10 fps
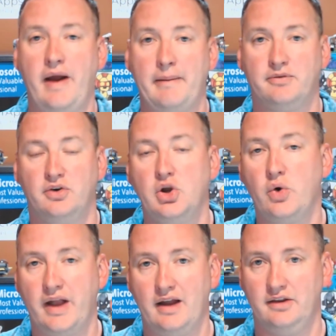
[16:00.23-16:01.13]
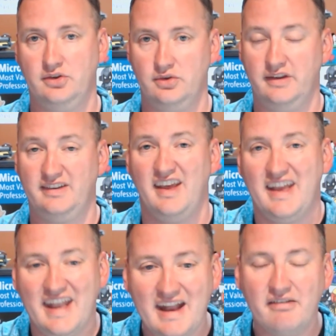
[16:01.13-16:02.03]
Apps for knowing how to do this,
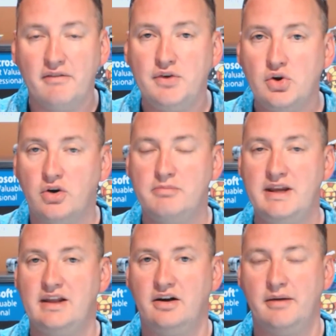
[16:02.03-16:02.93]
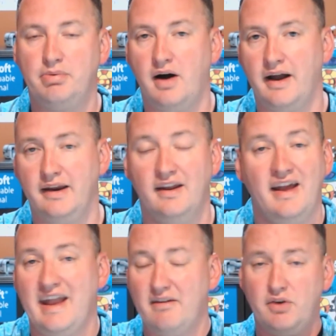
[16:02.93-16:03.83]
even if you don't immediately apply it.
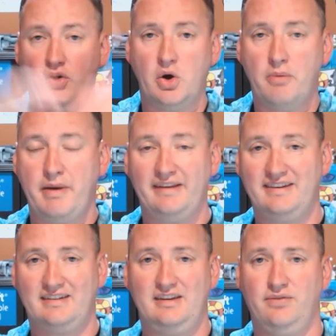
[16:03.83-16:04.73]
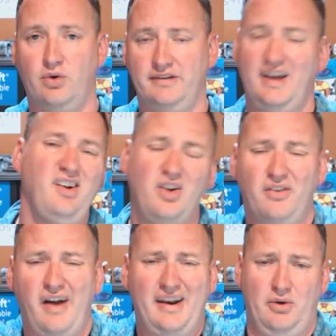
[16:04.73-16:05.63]
Even if you don't know what base 64 is, I don't know
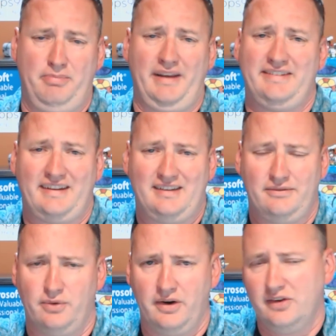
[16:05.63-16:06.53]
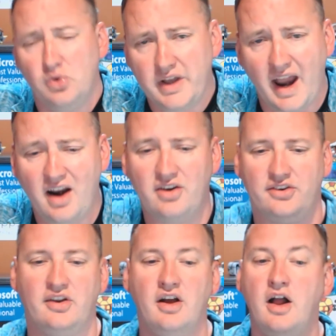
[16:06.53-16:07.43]
why I know what base 64 is. Who
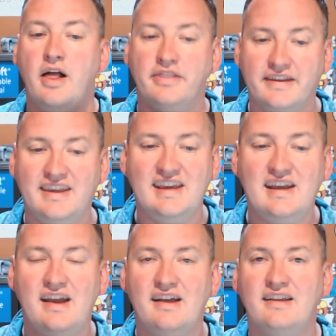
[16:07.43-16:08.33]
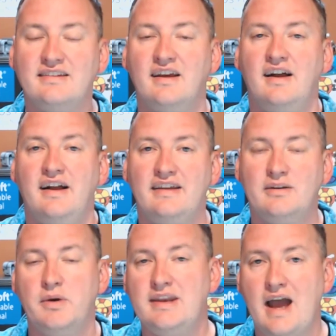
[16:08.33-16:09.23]
cares? The key is is
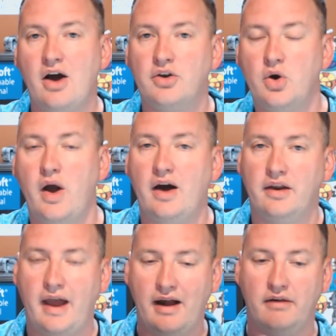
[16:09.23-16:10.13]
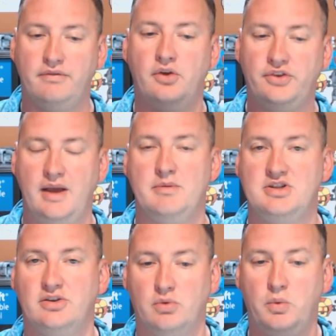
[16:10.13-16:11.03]
that we now know how to have those
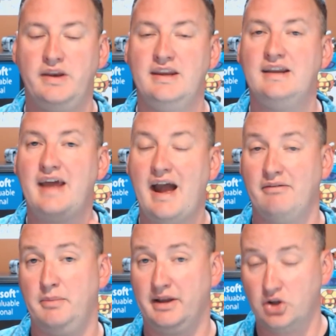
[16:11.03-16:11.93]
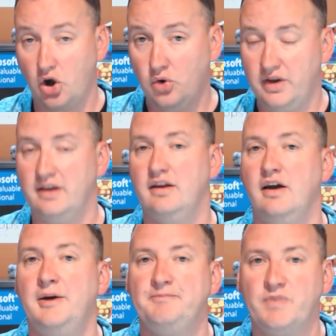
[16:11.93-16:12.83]
images where we need to have them encoded
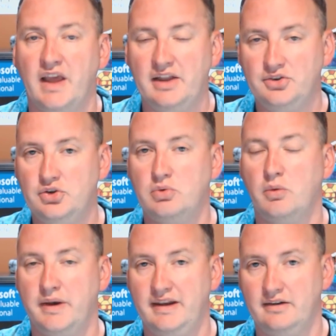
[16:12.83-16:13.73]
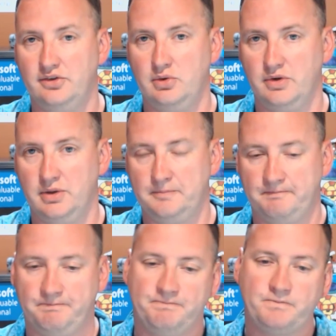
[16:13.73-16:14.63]
and do what we need to do with them.
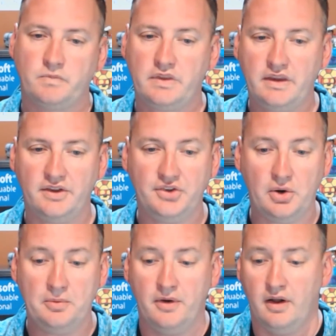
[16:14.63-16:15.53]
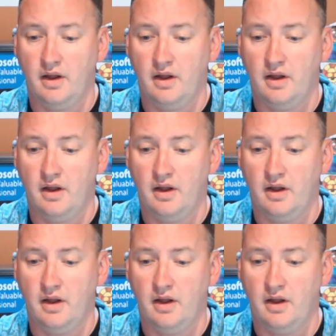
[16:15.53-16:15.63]
So